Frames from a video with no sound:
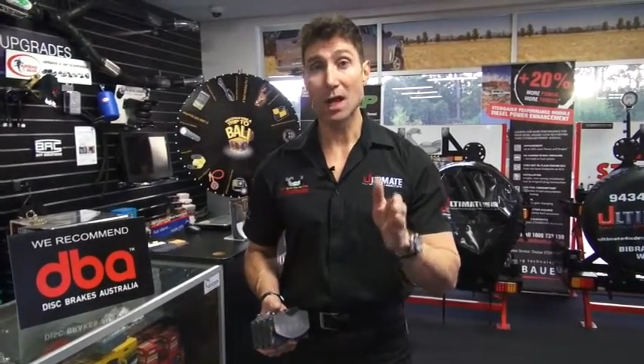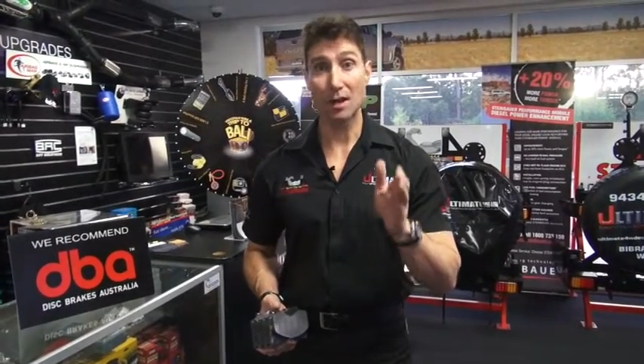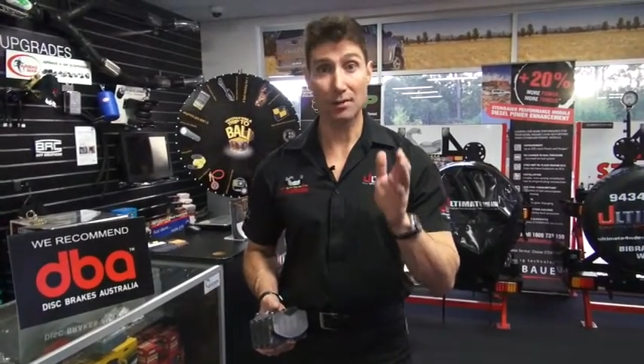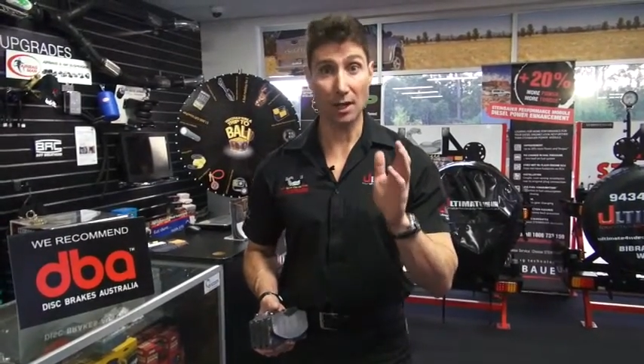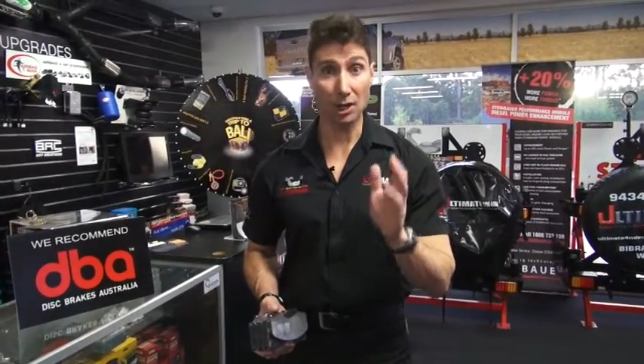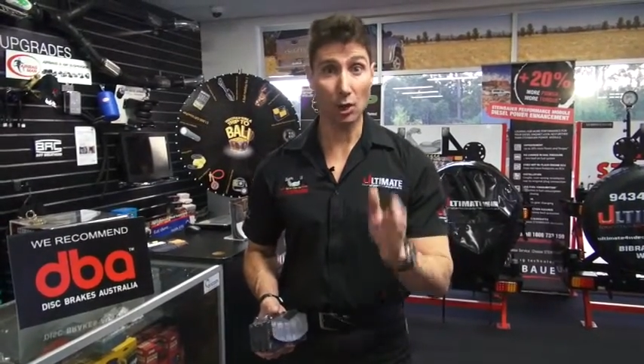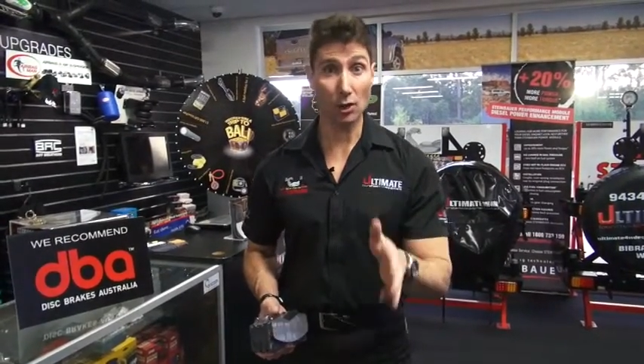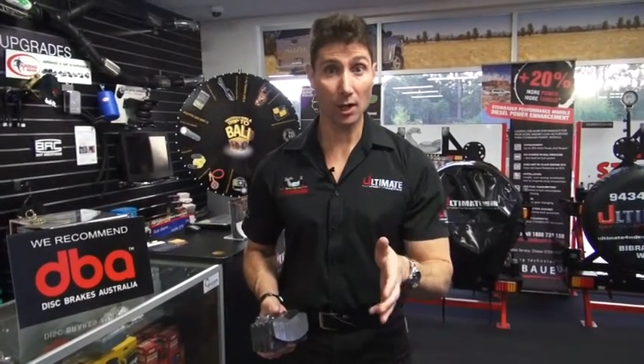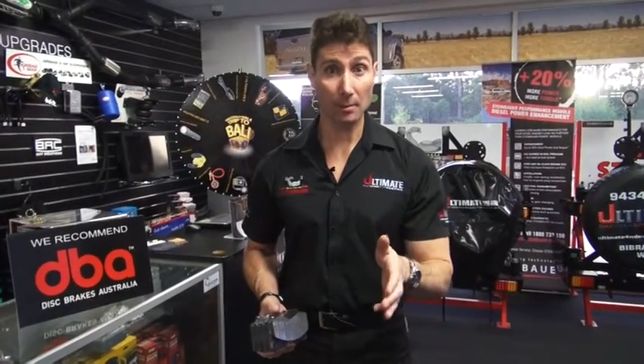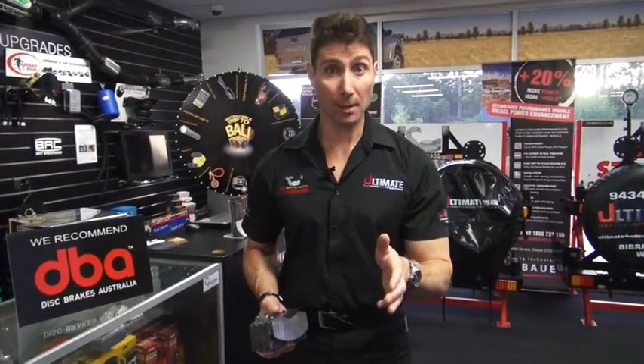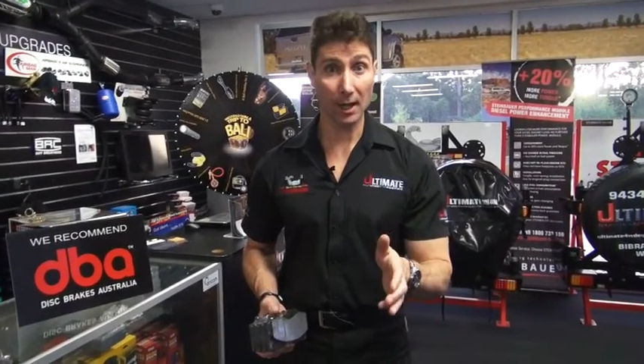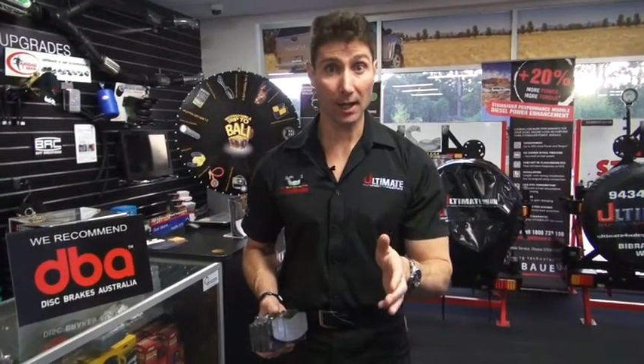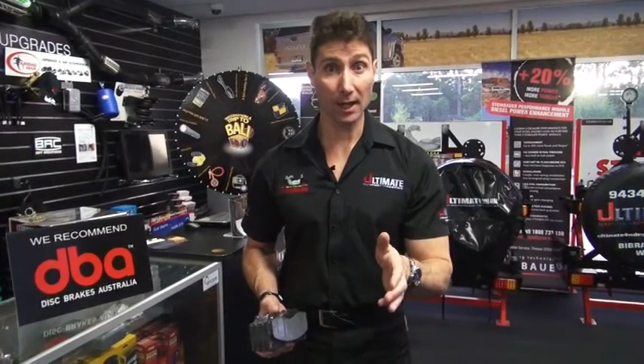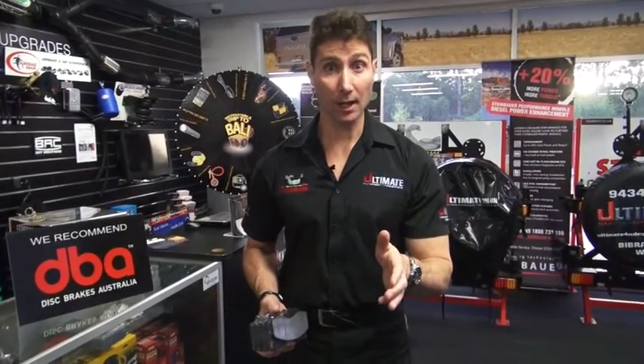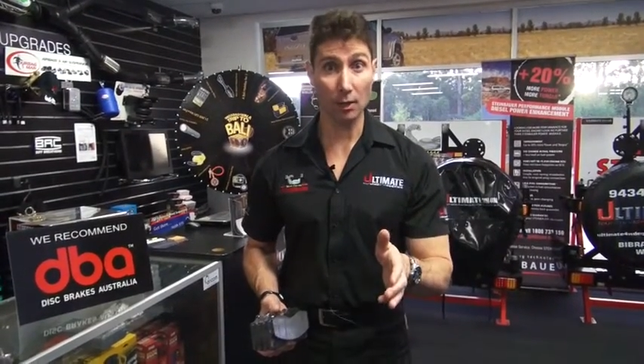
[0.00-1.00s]
that you're going to be
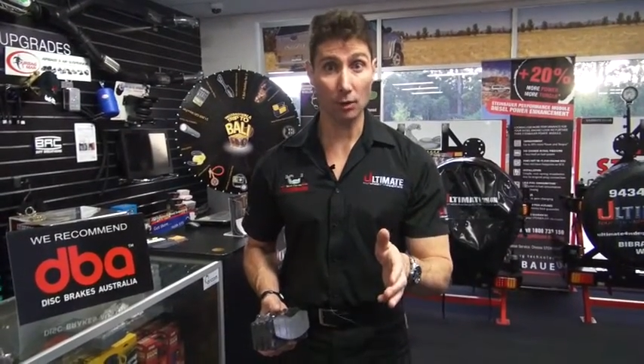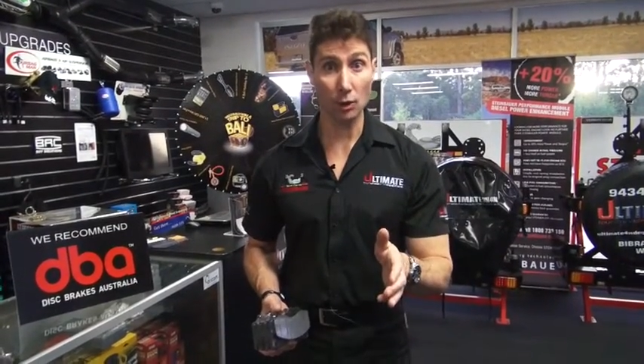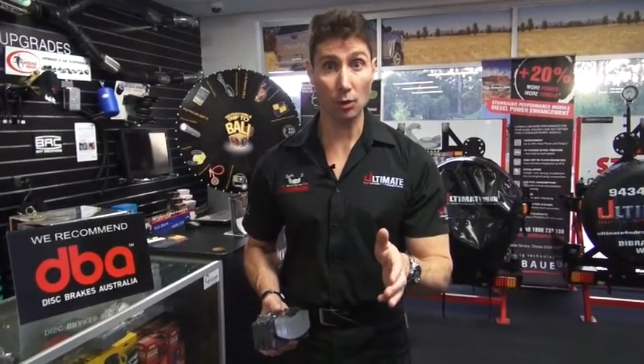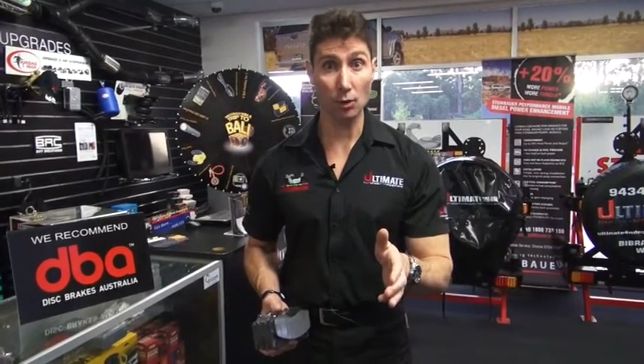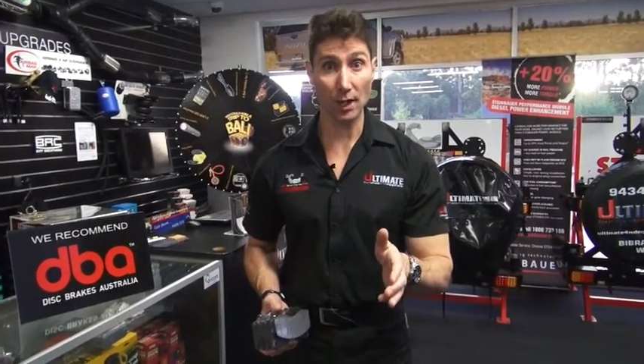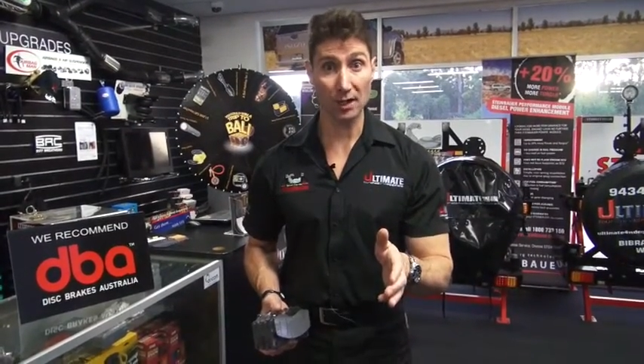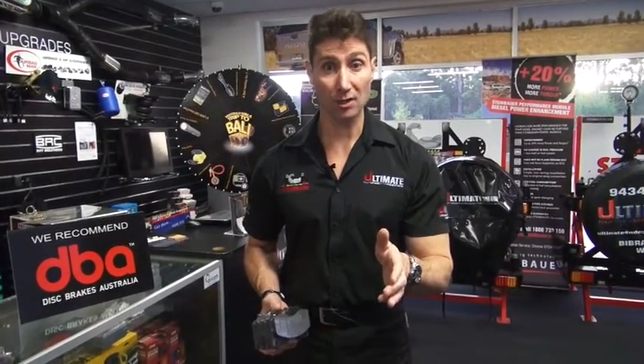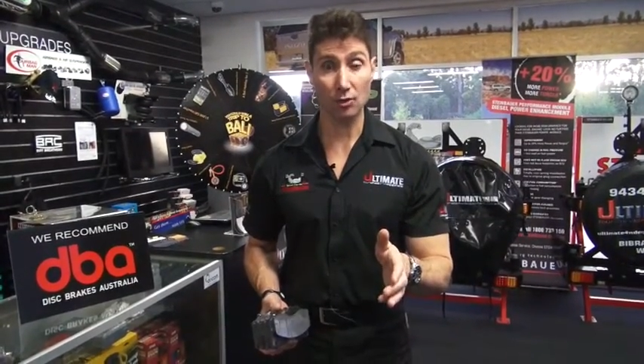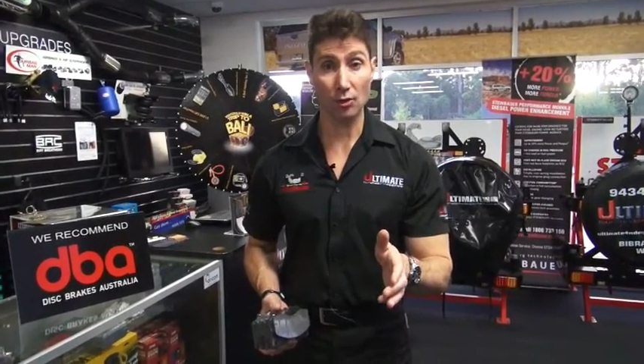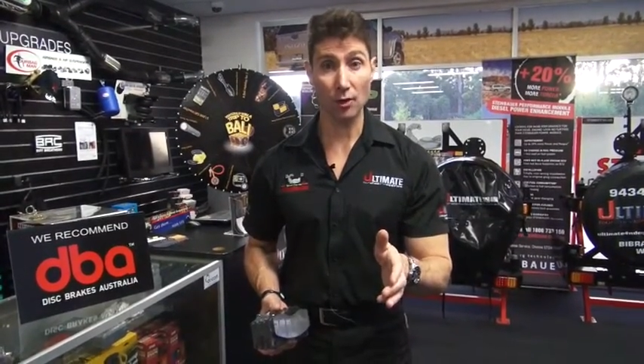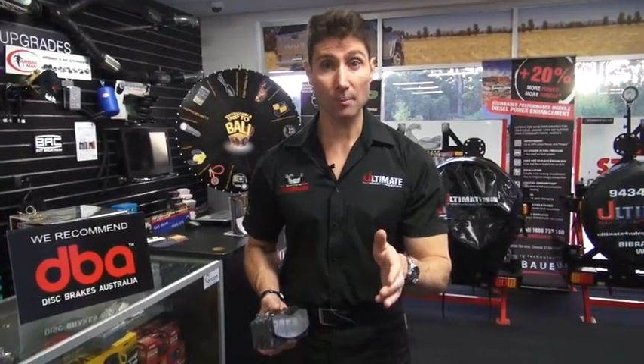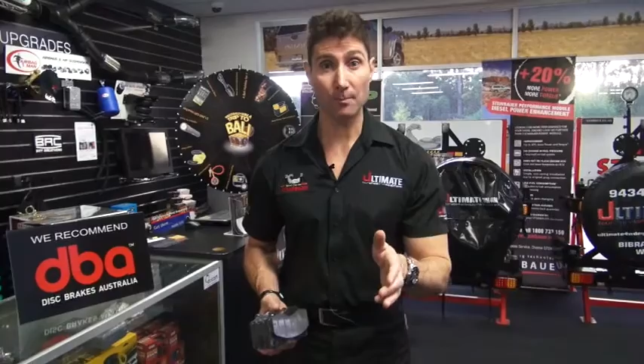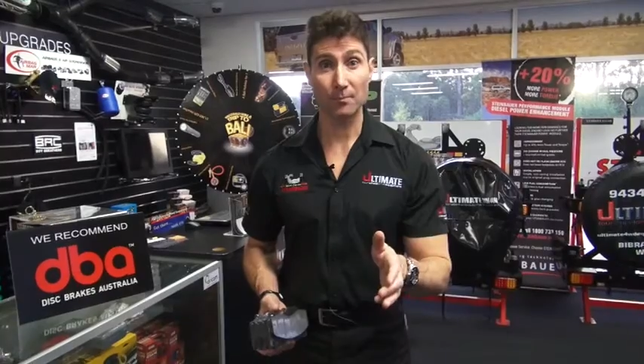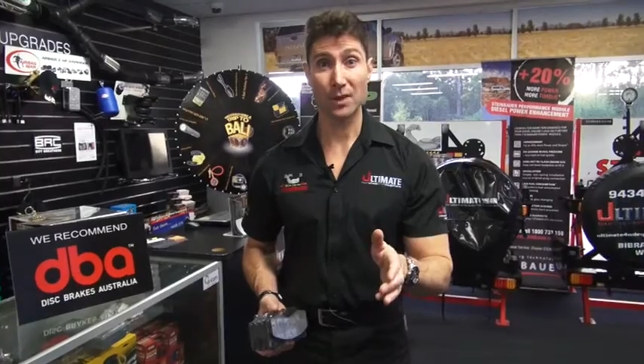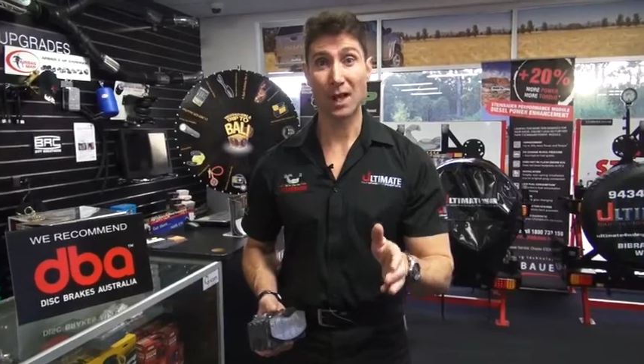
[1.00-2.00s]
able to get on your next
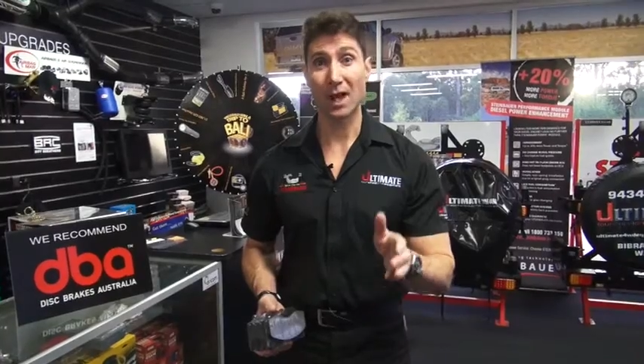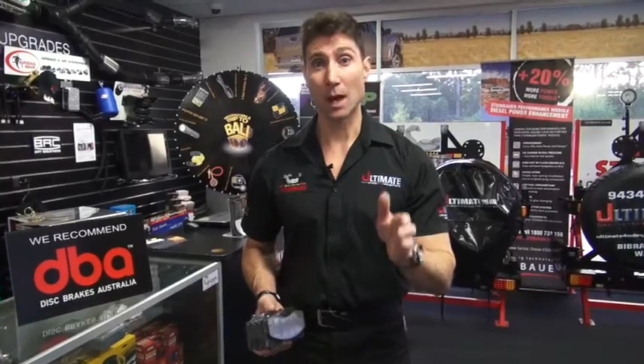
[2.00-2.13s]
trip,